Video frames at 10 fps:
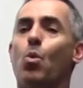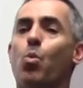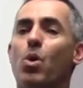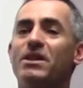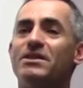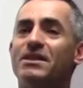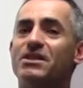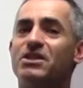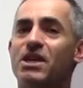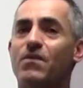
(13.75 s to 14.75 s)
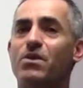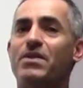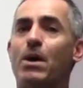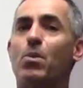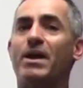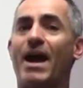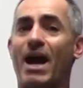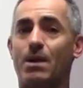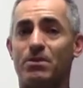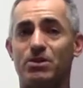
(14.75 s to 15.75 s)
was it discovered that when
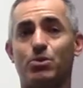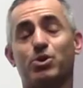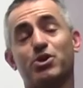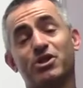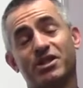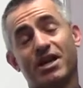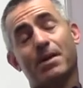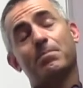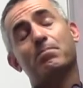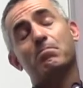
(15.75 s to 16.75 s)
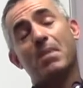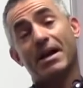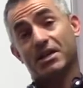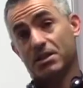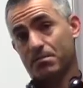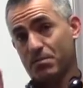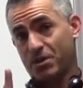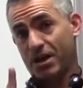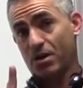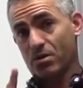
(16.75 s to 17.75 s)
animals, or I should say mice
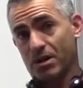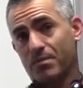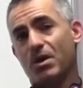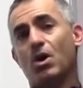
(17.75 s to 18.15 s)
particularly,